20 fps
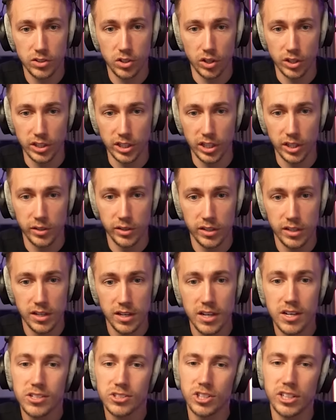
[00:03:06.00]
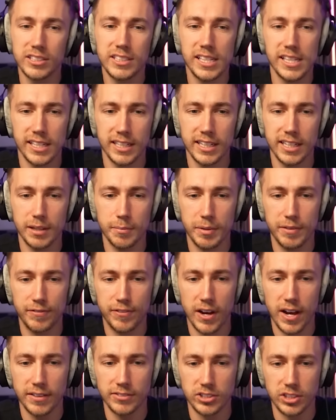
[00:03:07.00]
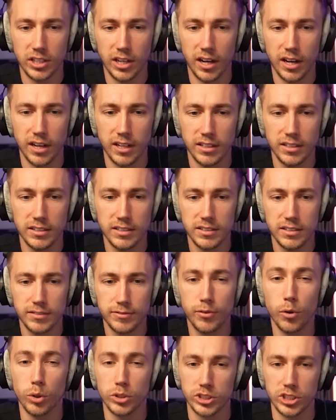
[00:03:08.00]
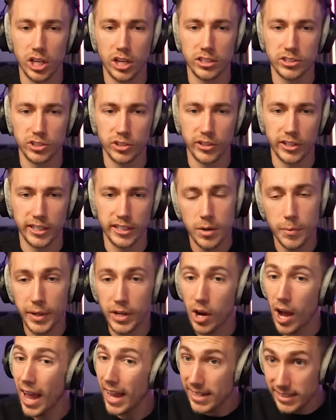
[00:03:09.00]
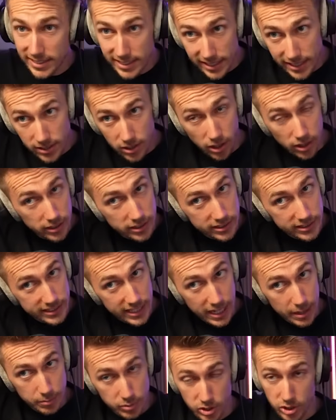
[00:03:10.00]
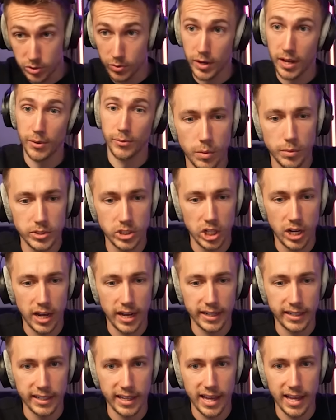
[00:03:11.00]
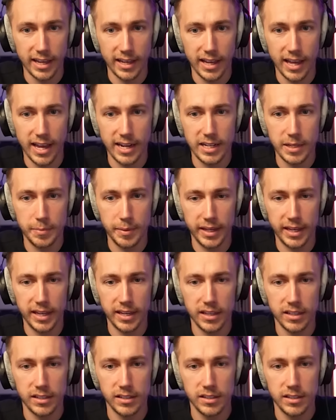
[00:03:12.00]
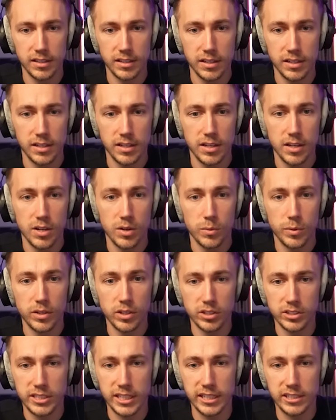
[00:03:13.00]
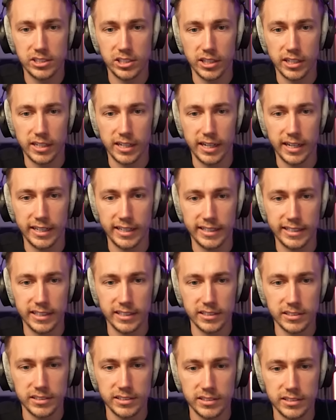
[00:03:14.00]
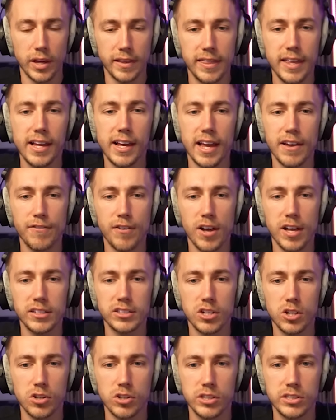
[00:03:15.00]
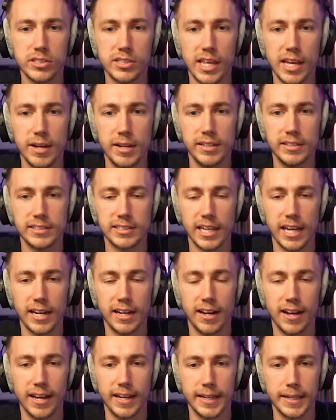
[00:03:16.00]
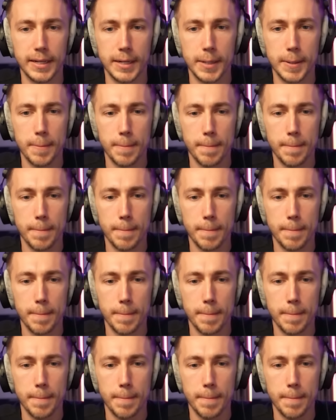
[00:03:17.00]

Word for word: Got you. So is he going to give me five star? Four star, sorry. So we got $18 tips as well. What would you like? Any beer? We got decent cleanliness. So I think if I, as long as they say like